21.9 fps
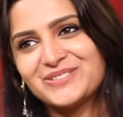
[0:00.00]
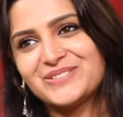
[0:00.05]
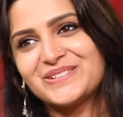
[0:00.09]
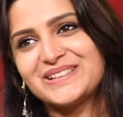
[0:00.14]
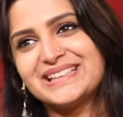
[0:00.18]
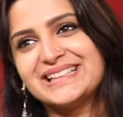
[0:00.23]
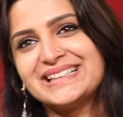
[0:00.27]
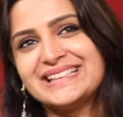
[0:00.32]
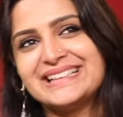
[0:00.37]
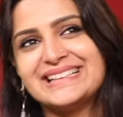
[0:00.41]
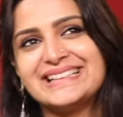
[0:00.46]

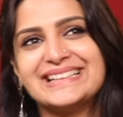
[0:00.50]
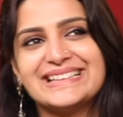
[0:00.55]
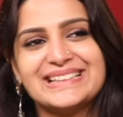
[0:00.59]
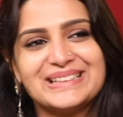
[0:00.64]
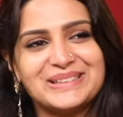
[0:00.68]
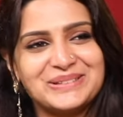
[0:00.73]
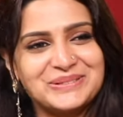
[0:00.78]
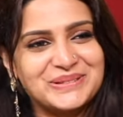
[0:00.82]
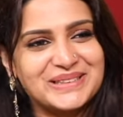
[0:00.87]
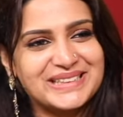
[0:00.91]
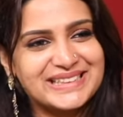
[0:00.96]
feel,
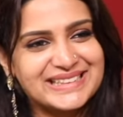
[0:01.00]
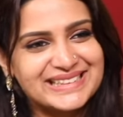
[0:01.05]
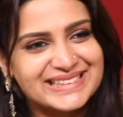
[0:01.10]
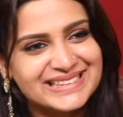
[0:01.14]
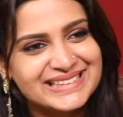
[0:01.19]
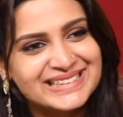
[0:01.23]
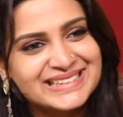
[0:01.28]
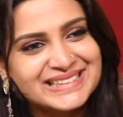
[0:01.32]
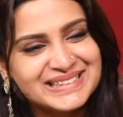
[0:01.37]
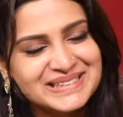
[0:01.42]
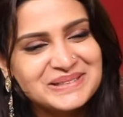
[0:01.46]
over
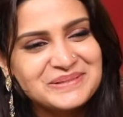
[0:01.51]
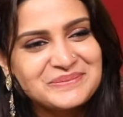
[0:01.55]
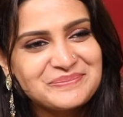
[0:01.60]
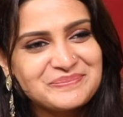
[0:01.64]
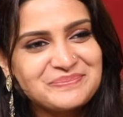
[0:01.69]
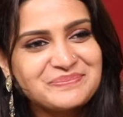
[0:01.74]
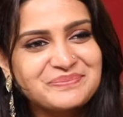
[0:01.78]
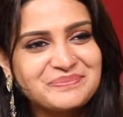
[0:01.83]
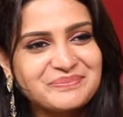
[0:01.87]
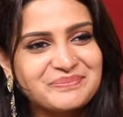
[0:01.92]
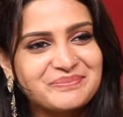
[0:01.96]
here.
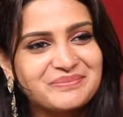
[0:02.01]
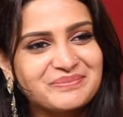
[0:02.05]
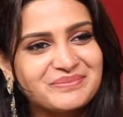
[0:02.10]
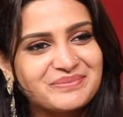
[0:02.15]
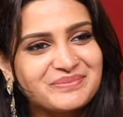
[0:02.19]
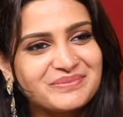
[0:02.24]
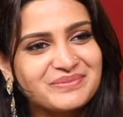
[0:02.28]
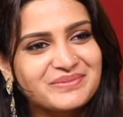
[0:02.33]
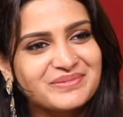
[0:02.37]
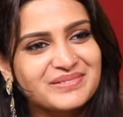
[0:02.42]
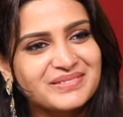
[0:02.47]
And
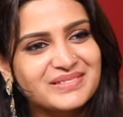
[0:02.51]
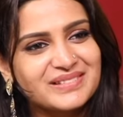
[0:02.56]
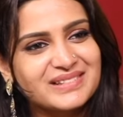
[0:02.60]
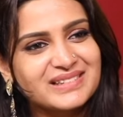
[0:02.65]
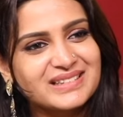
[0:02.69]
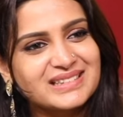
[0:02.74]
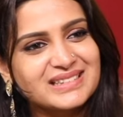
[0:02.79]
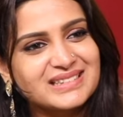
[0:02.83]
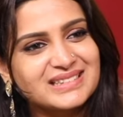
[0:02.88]
I